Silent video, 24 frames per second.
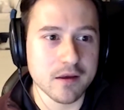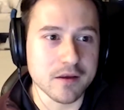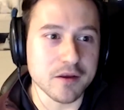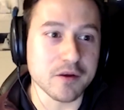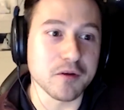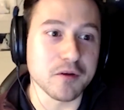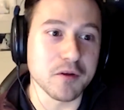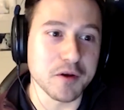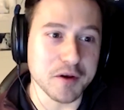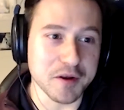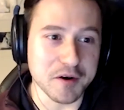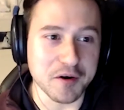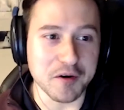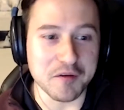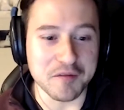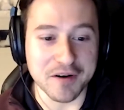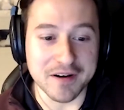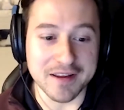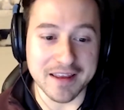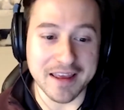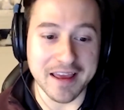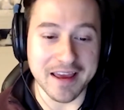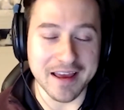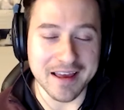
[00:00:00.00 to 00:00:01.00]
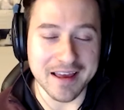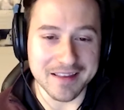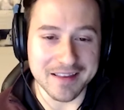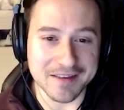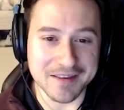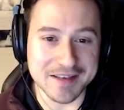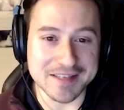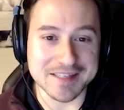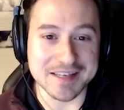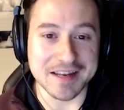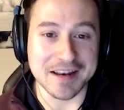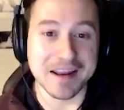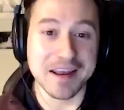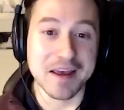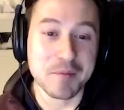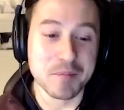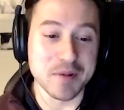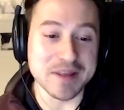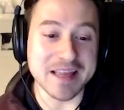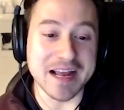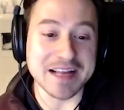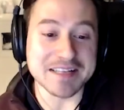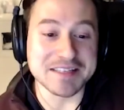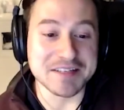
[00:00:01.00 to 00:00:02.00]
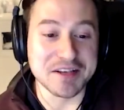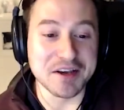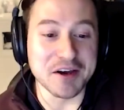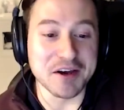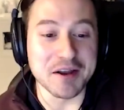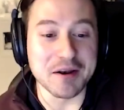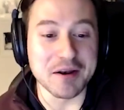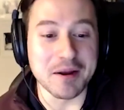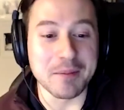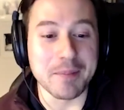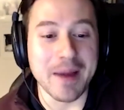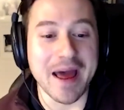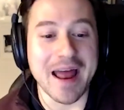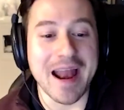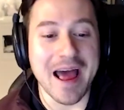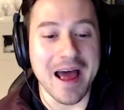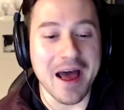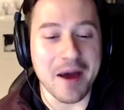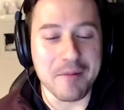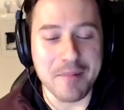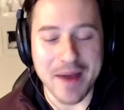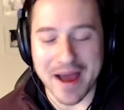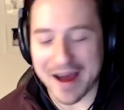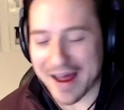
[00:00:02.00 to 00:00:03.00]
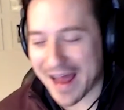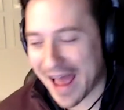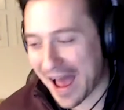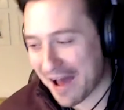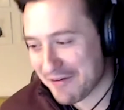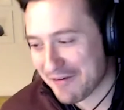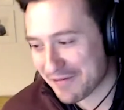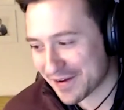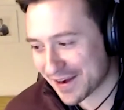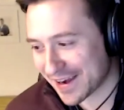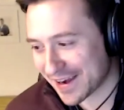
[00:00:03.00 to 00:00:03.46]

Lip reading: You're looking over. Yeah, listen, but that's good about having,